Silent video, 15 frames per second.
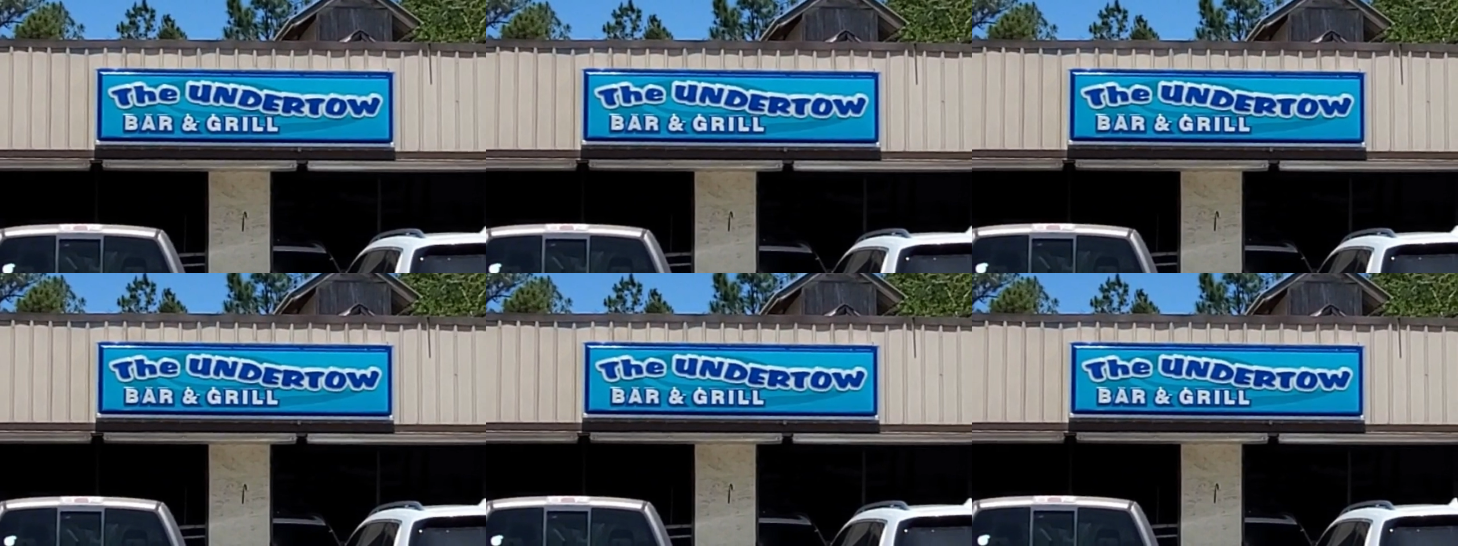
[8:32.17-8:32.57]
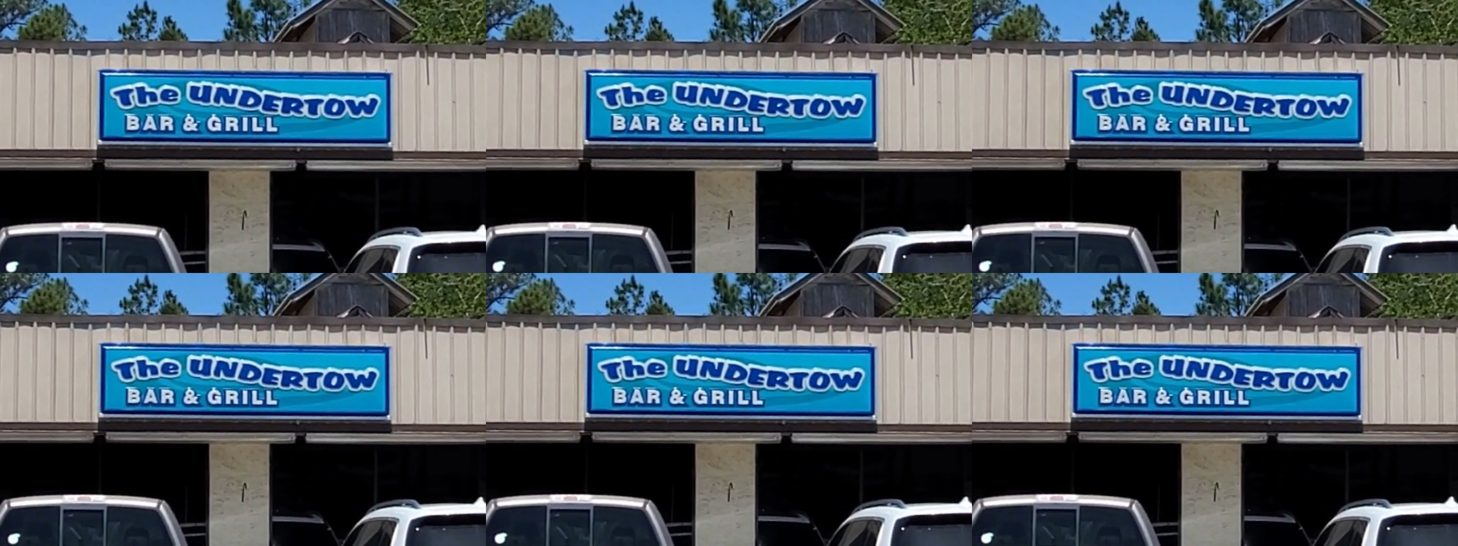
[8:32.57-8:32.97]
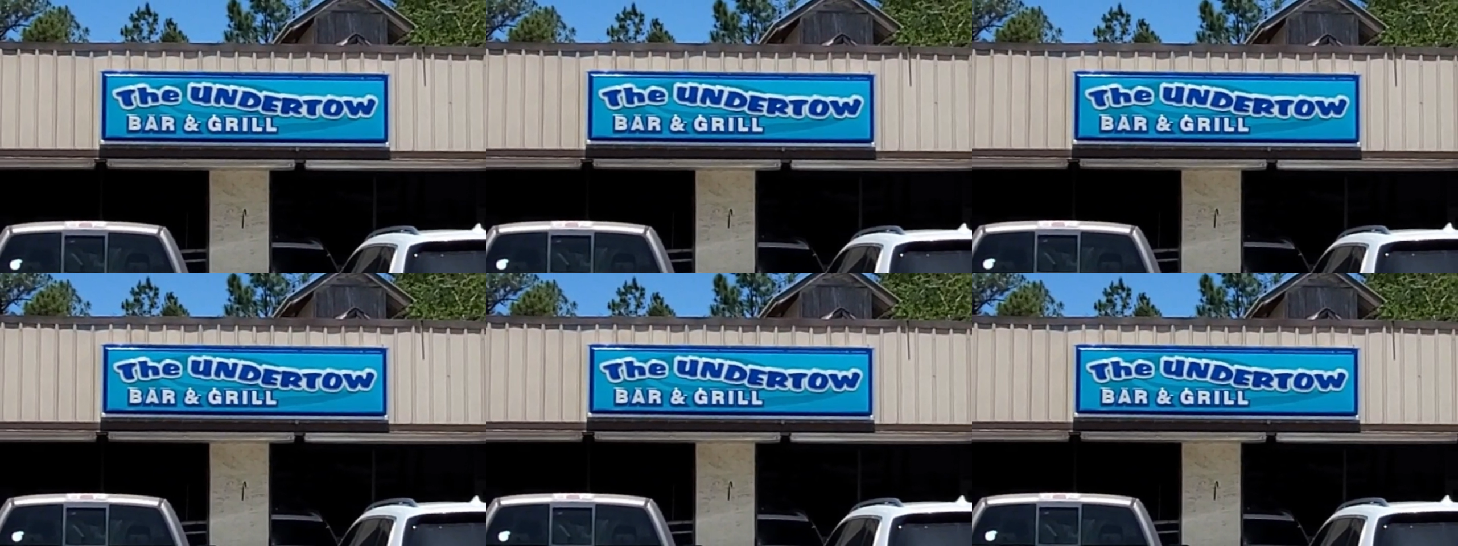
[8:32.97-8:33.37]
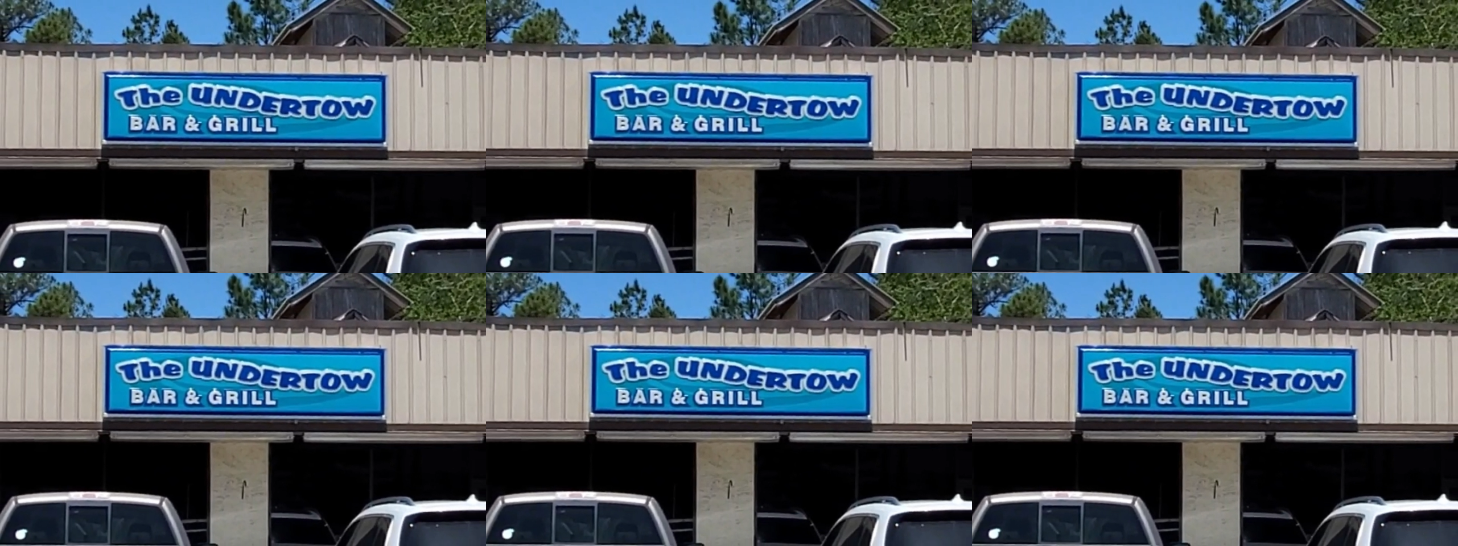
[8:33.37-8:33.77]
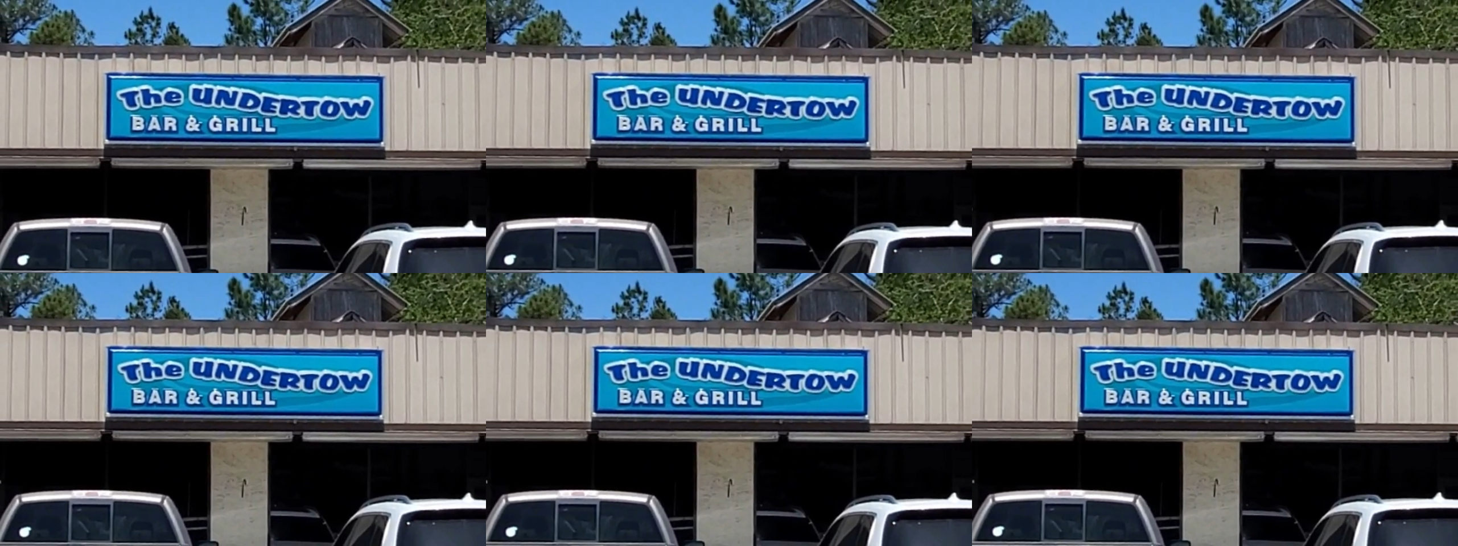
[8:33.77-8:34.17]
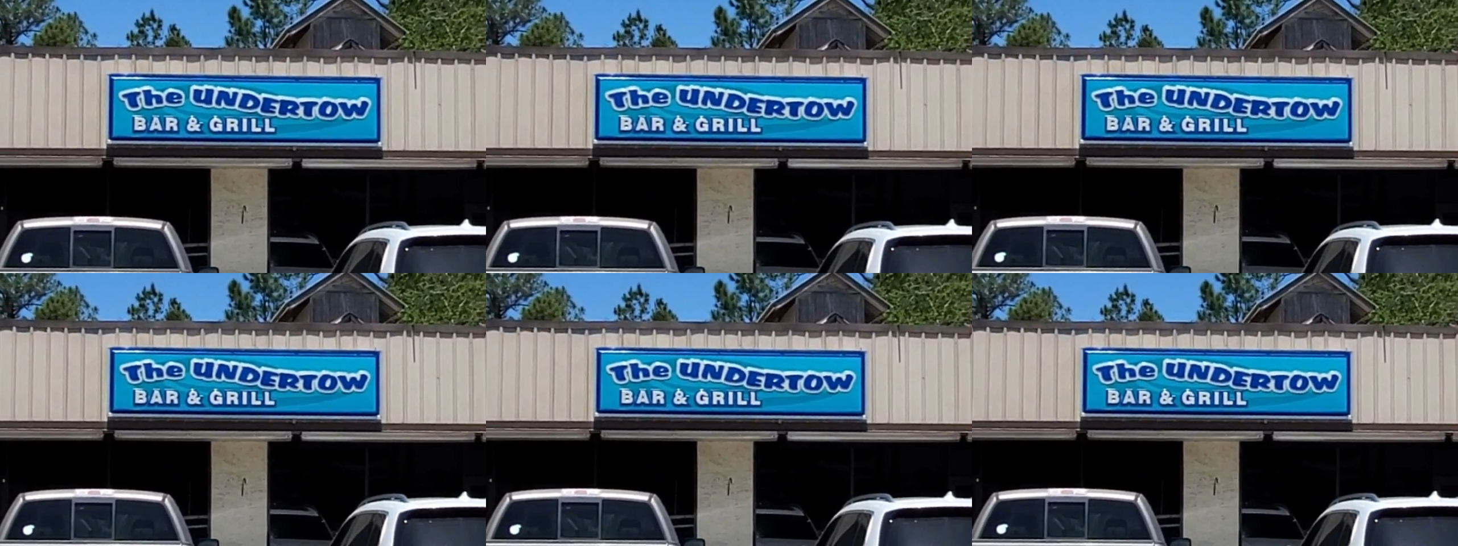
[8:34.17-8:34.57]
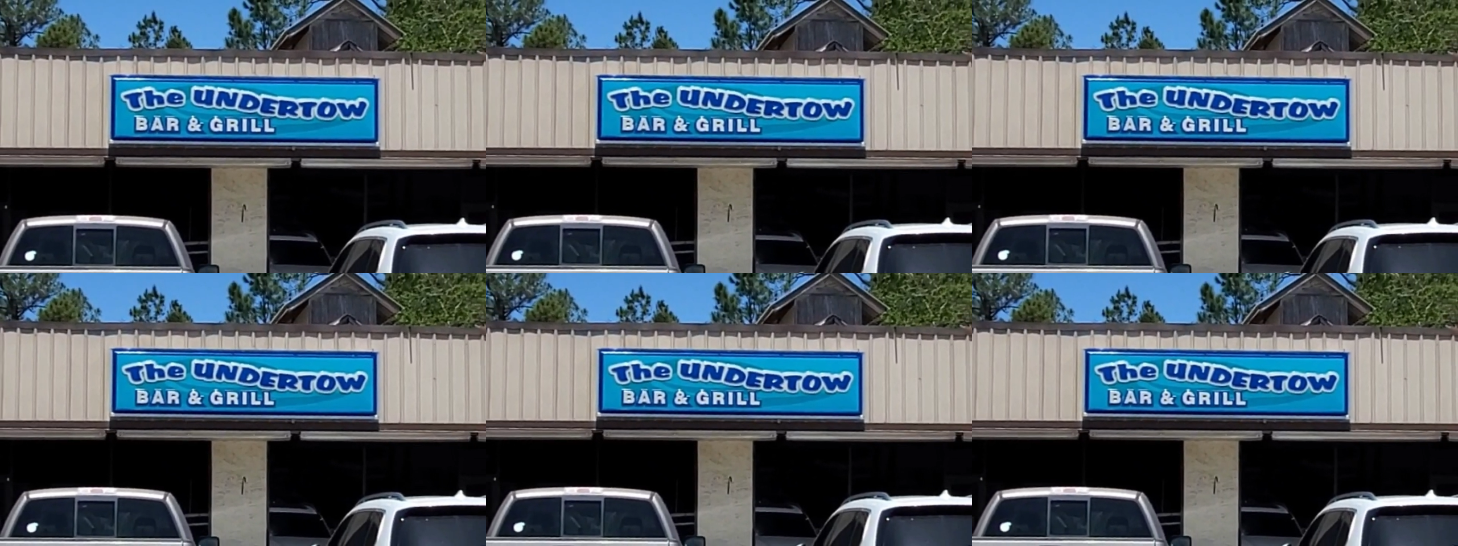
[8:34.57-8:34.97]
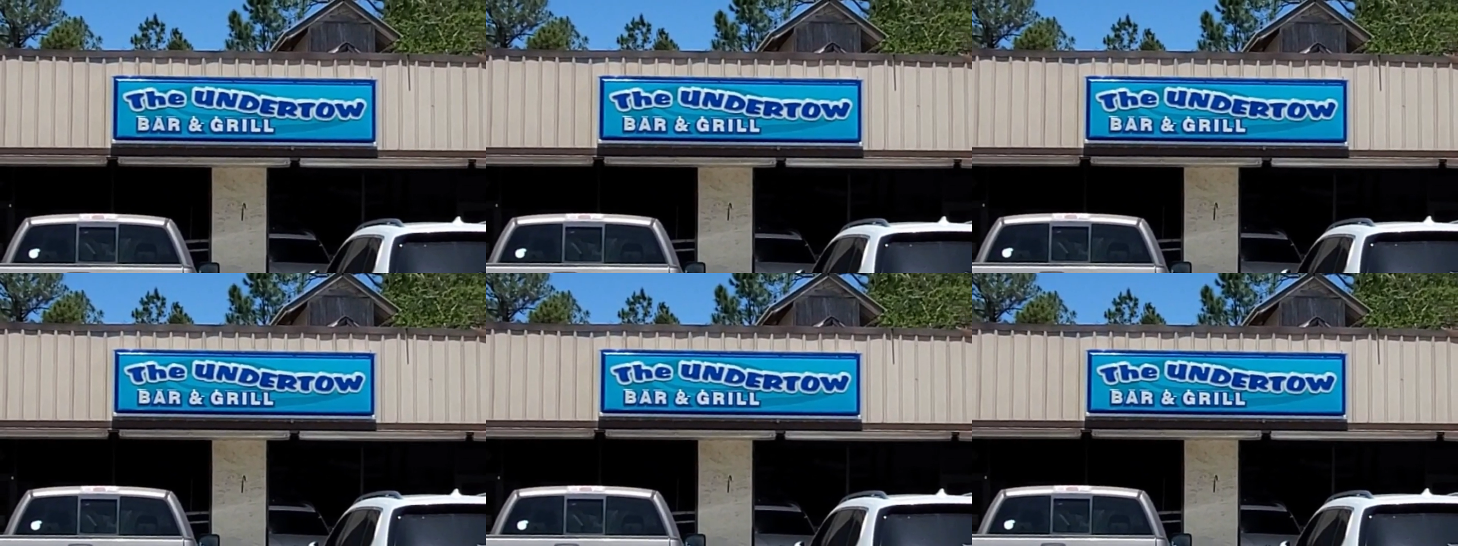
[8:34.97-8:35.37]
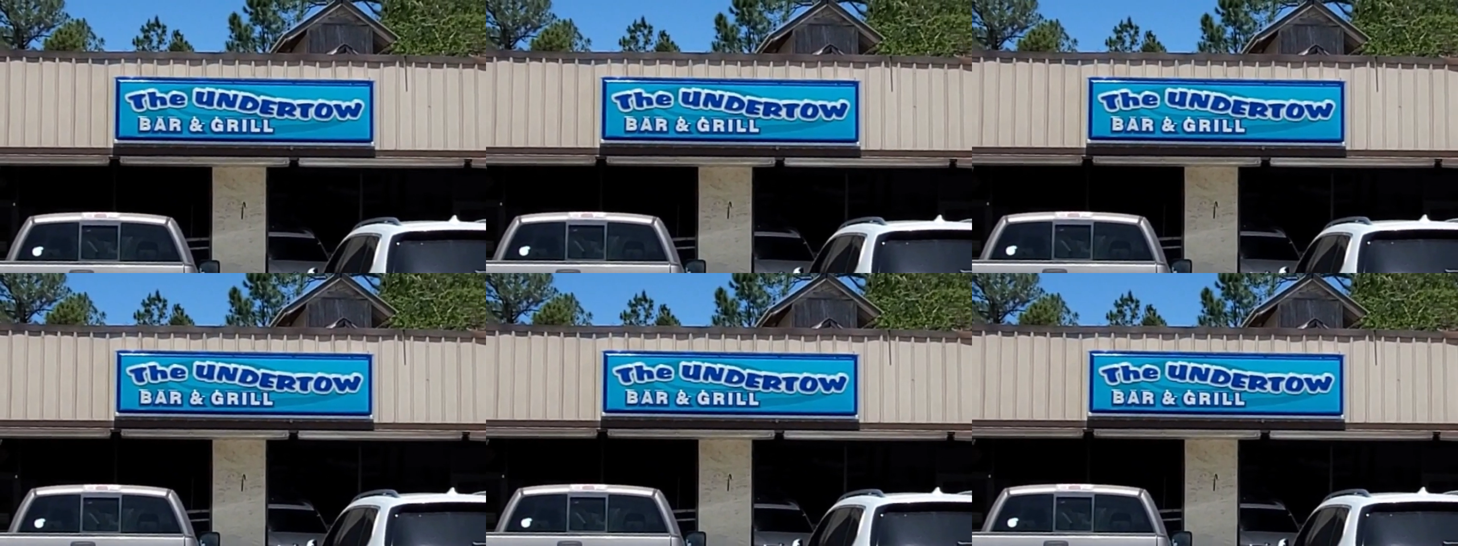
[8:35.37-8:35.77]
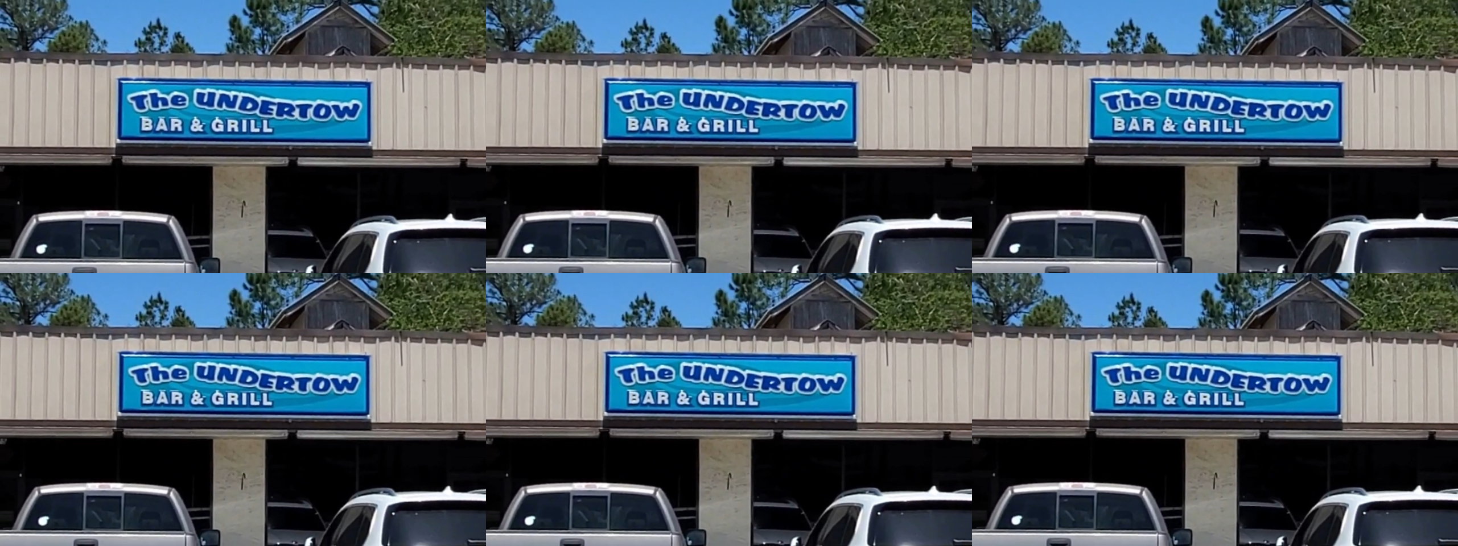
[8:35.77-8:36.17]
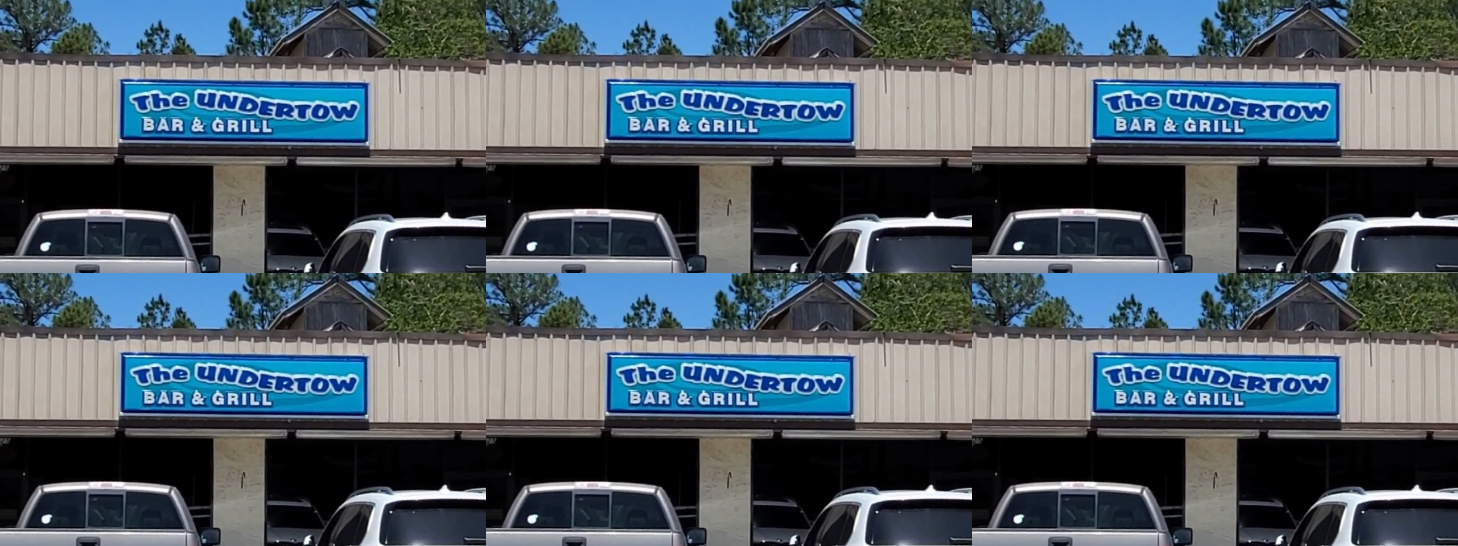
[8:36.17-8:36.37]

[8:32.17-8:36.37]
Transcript: Nobody's mouth can be seen.